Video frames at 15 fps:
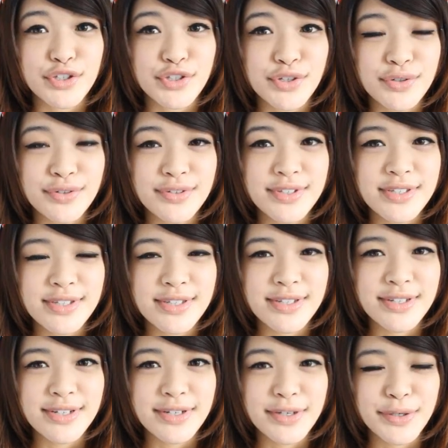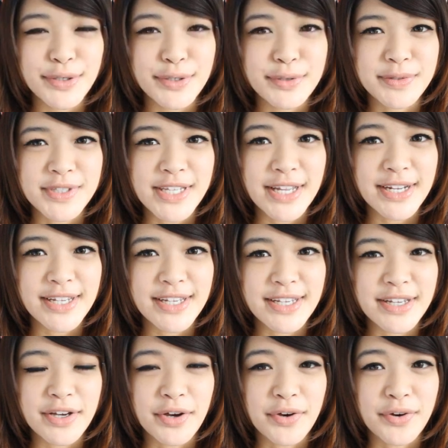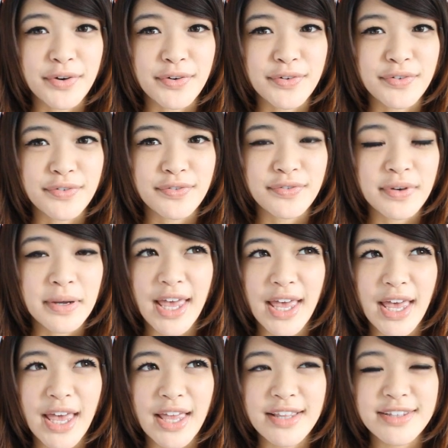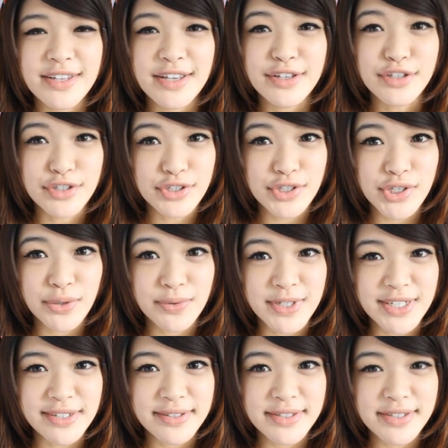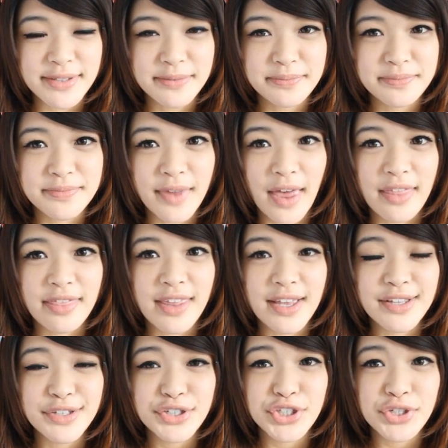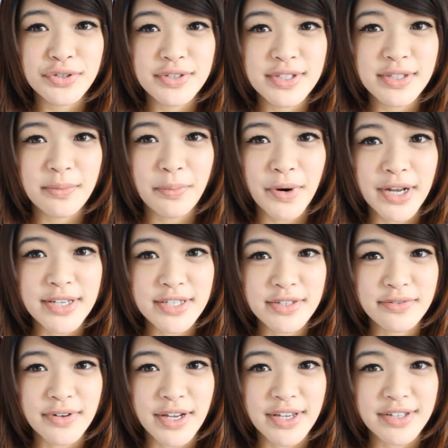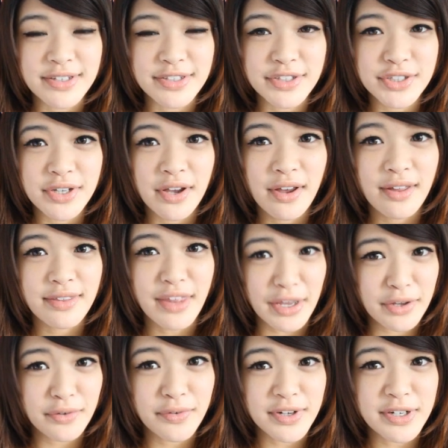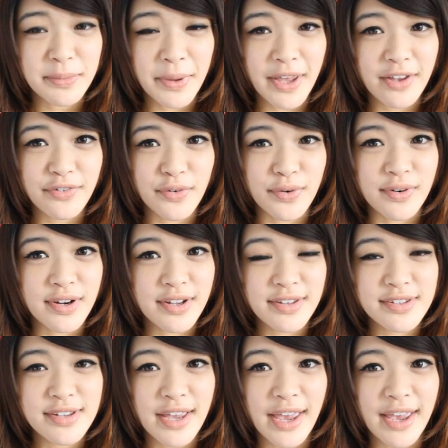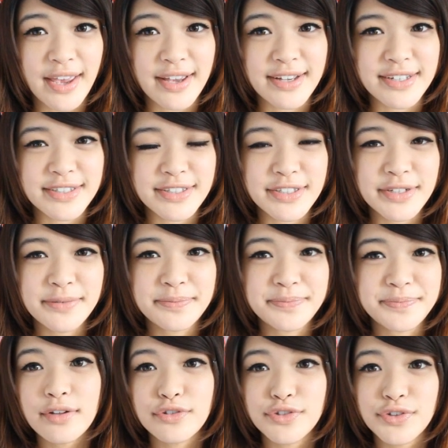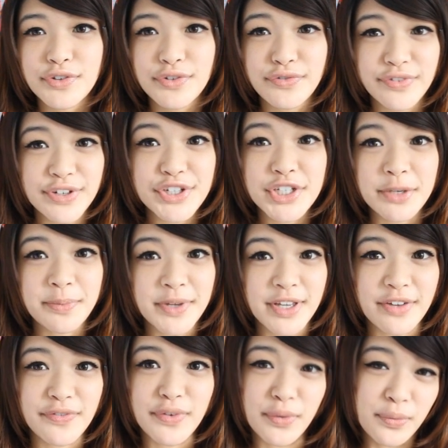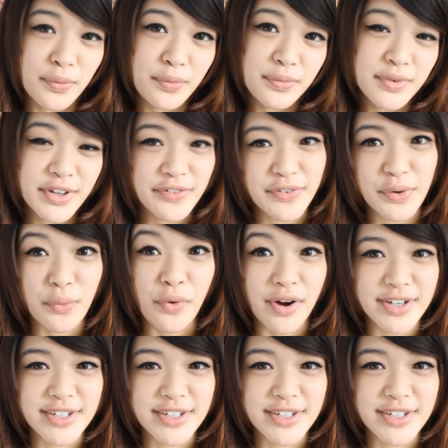choose the setting of ending soonest and then choose the price range that you want to pay for it and do free shipping if you